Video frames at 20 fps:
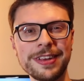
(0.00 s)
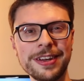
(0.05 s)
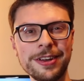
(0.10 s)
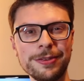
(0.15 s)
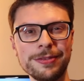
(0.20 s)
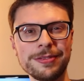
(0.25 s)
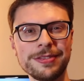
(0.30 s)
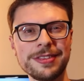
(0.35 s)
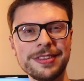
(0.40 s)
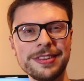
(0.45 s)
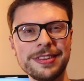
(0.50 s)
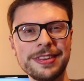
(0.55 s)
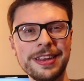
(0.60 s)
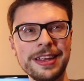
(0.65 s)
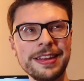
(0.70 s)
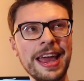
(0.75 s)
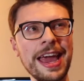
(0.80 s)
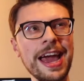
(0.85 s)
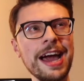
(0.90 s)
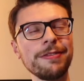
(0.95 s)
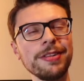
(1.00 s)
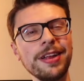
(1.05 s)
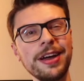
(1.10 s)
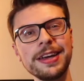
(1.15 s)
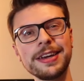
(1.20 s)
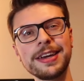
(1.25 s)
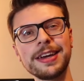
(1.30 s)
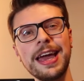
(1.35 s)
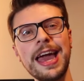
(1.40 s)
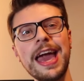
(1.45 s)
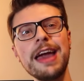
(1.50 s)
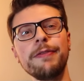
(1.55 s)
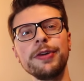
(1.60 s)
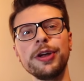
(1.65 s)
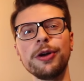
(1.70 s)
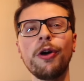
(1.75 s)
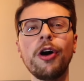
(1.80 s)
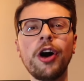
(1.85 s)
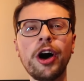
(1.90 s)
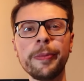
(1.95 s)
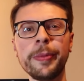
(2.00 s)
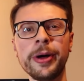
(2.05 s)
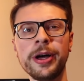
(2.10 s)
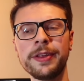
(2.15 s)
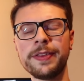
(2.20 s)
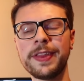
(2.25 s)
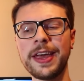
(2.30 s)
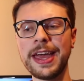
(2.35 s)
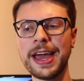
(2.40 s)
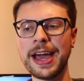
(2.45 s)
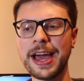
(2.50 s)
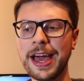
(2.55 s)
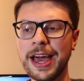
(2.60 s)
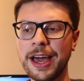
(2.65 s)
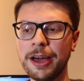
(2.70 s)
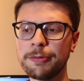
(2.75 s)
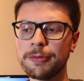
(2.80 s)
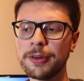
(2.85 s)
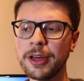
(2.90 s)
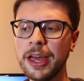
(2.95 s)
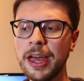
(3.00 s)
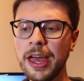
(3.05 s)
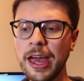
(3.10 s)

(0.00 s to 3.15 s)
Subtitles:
I know they have like heavier armor. They have